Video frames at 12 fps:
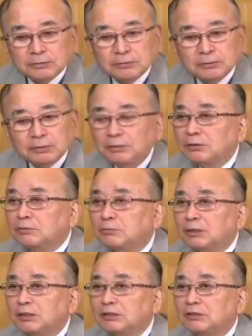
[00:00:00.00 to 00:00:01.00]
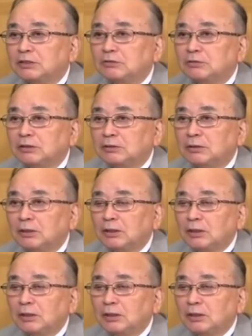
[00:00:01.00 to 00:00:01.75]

uh, the middle of 1960s,